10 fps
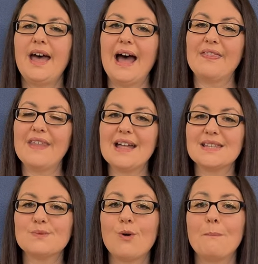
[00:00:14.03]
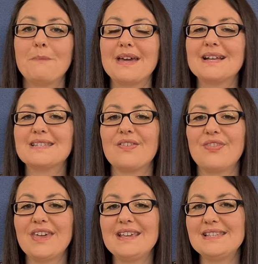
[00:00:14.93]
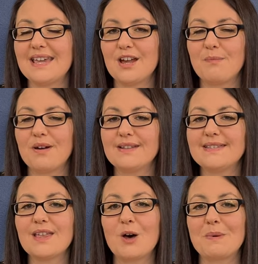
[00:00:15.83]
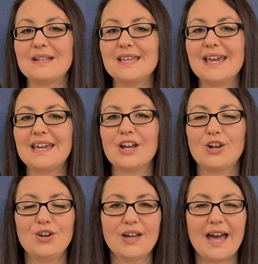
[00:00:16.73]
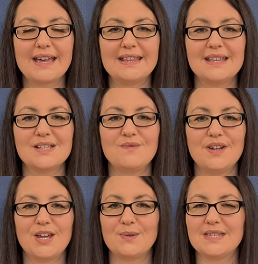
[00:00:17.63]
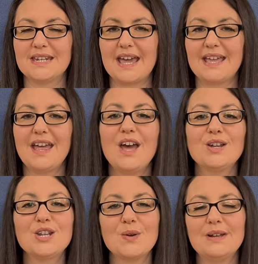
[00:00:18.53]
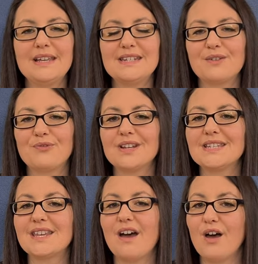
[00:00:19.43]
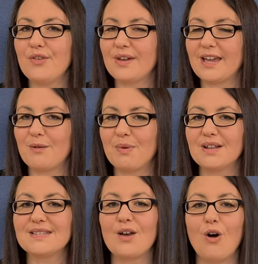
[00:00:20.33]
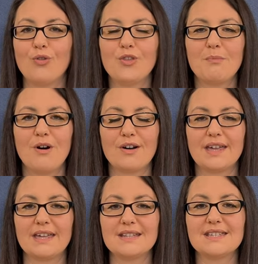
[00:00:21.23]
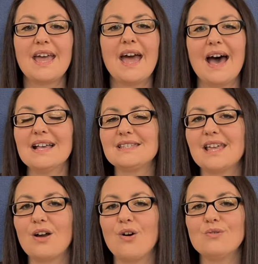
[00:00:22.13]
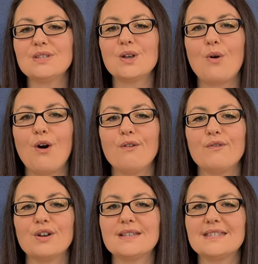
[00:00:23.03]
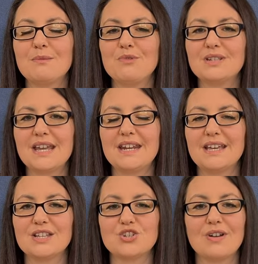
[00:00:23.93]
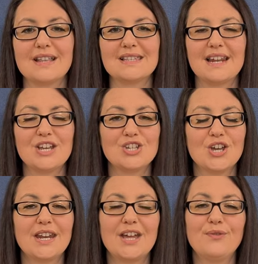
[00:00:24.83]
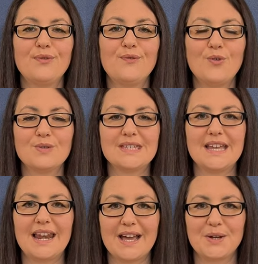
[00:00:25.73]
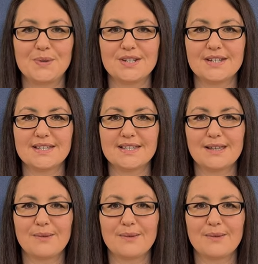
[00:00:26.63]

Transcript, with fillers: And that's what makes these earbuds that I'll be taking a look at in this video today totally different to other earbuds on the market as they also offer simultaneous translation in 40 languages.